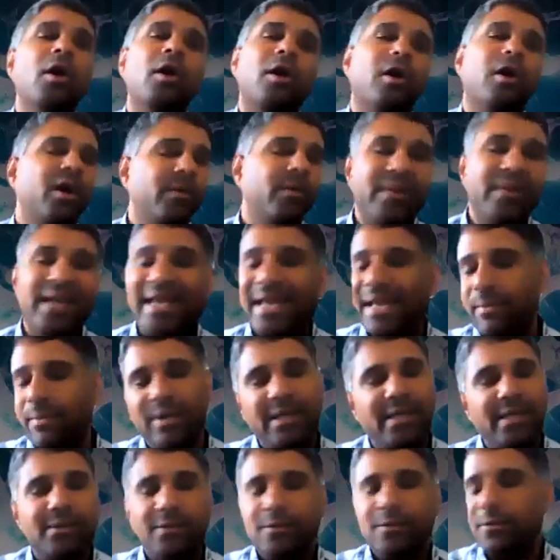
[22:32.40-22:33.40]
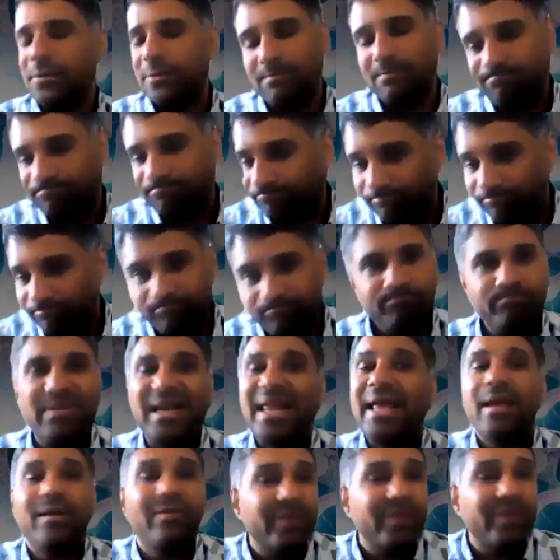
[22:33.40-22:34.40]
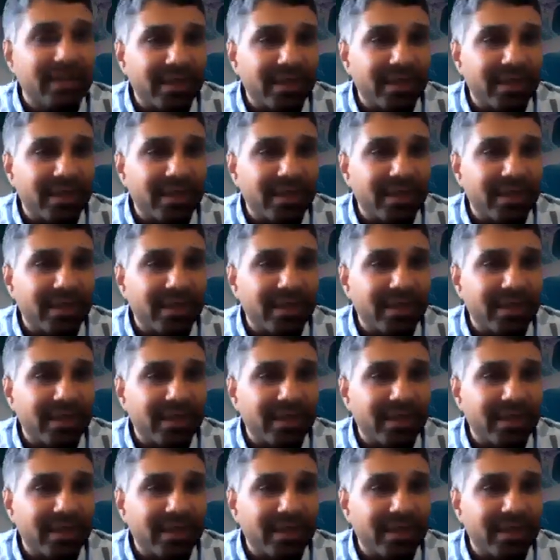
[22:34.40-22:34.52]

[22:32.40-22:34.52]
or be able to play